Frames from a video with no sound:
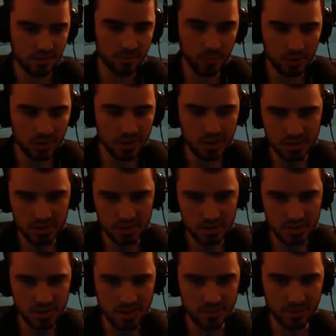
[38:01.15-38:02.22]
Morgana's the
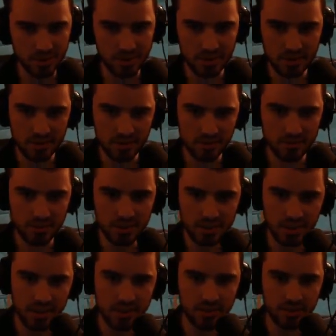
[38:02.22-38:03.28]
sniper, like
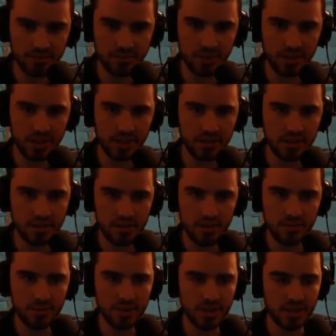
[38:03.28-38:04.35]
Kate, like fuck Caitlyn.
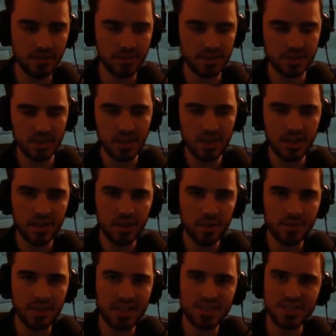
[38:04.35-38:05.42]
But anyways, hope
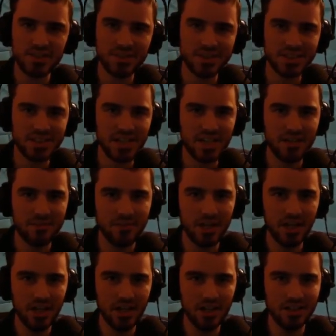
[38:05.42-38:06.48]
you guys enjoyed this game.
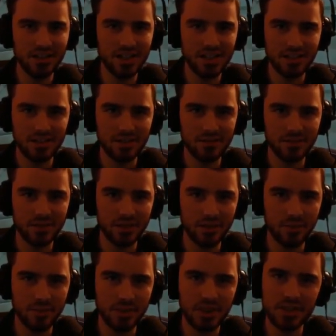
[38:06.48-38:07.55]
Uh, I had a lot of fun. I
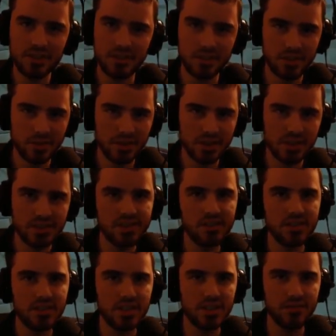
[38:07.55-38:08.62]
hope you guys are enjoying the
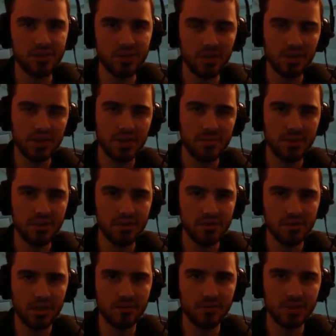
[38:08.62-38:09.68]
series. If you are, let me
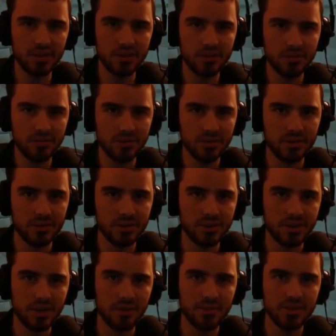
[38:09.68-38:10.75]
know. I really look forward to all your
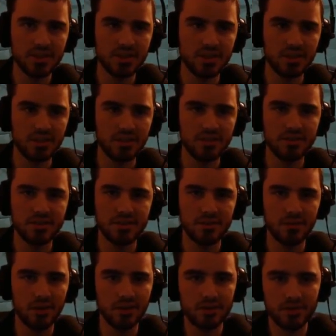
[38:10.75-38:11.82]
comments. Uh, those
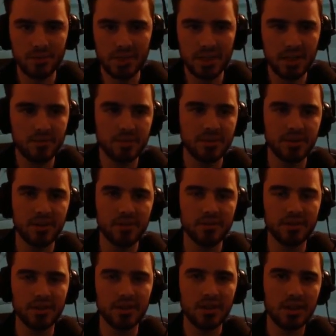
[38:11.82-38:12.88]
uh, it's what keeps me
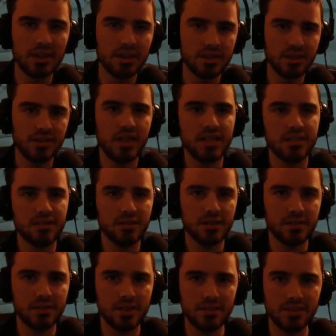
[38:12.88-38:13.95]
going because you guys know I
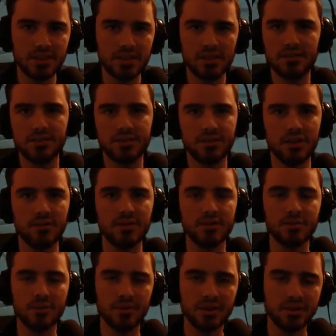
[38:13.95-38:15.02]
don't have a ton of subscribers,
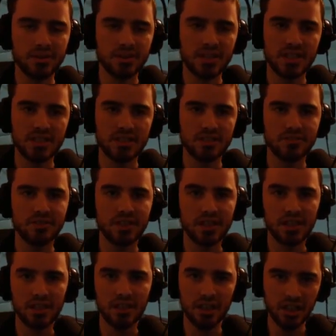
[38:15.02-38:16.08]
but when you say stuff
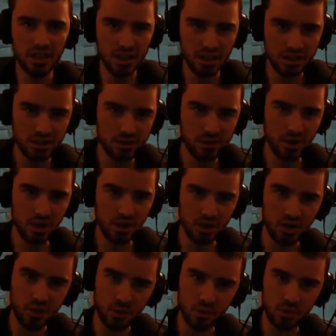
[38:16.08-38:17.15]
like "you are
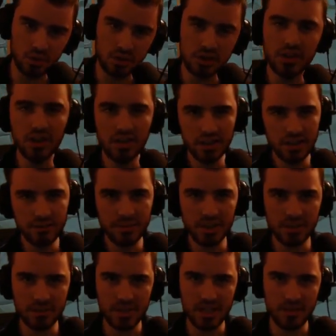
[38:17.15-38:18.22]
cool," it
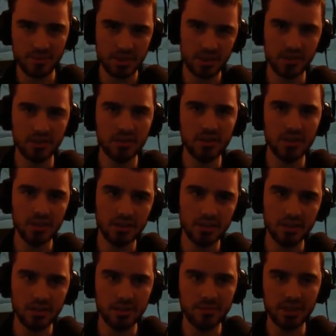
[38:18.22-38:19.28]
makes me happy and uh,
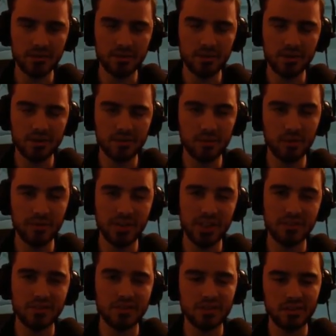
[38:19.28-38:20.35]
it makes me want to do more
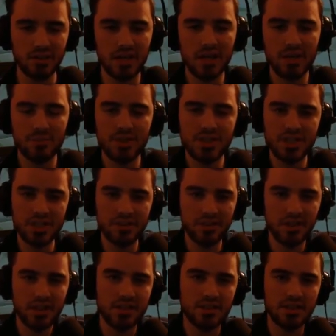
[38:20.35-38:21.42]
videos. So appreciate you
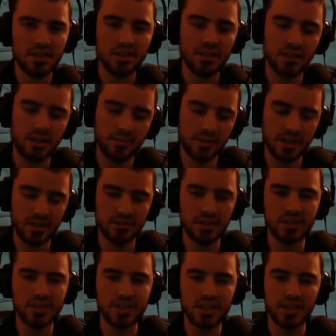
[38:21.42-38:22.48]
guys coming out
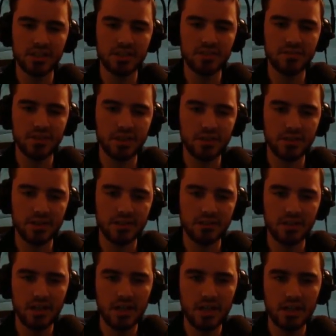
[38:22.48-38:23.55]
and checking this video out.
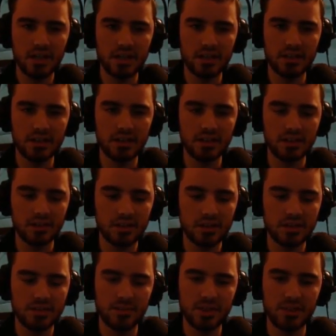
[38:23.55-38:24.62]
And uh,
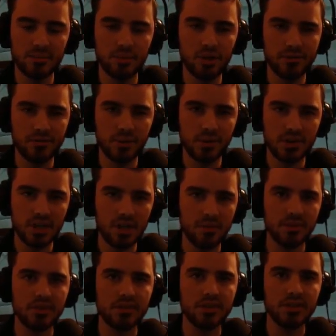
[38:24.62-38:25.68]
it's been the Blunt Force
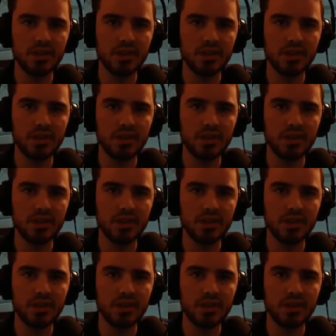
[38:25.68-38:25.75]
Llama.